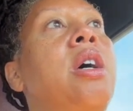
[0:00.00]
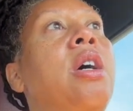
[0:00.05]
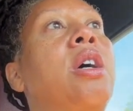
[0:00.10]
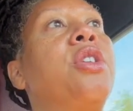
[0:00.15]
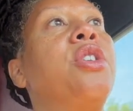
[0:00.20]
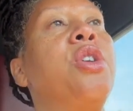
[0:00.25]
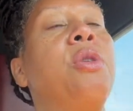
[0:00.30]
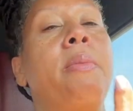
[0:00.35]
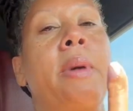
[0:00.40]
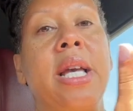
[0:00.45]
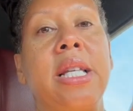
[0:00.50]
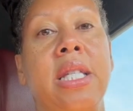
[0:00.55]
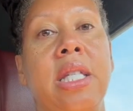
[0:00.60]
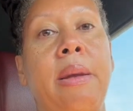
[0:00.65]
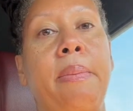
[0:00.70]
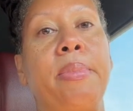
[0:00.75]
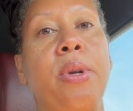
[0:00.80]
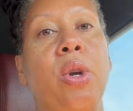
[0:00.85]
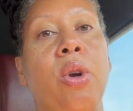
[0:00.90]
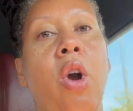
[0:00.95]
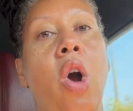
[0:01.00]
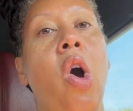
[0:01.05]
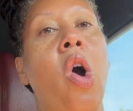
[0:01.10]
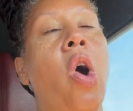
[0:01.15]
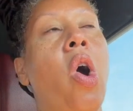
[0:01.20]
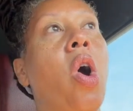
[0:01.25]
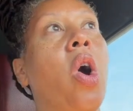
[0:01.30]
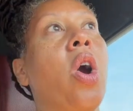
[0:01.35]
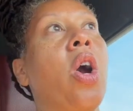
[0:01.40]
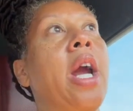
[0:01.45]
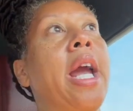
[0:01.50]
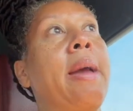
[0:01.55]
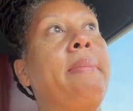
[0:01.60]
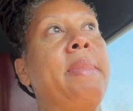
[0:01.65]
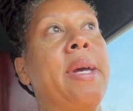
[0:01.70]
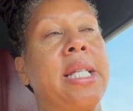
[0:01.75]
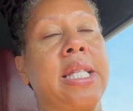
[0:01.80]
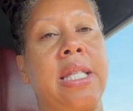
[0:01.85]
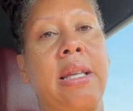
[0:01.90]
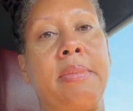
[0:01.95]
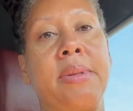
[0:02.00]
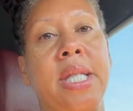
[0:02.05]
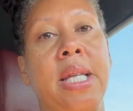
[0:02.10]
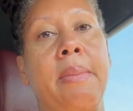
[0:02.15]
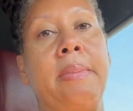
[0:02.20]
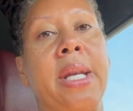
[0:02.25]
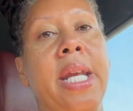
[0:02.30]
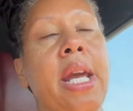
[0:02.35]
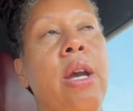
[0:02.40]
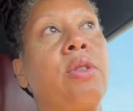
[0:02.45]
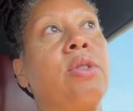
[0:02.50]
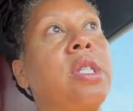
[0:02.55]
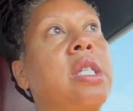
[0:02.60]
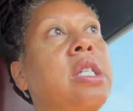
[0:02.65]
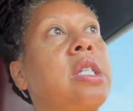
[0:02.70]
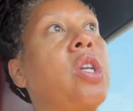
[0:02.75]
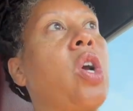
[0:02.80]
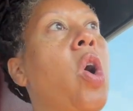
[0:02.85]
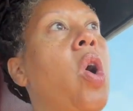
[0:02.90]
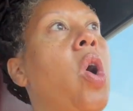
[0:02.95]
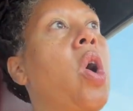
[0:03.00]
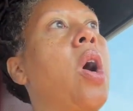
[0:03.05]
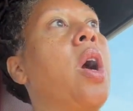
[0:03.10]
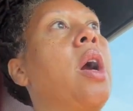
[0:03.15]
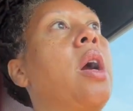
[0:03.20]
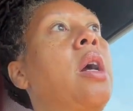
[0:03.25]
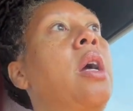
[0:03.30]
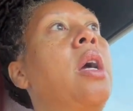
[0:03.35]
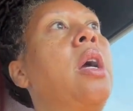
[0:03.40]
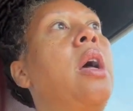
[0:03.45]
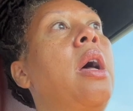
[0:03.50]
you messed up your car and messed up somebody else's car.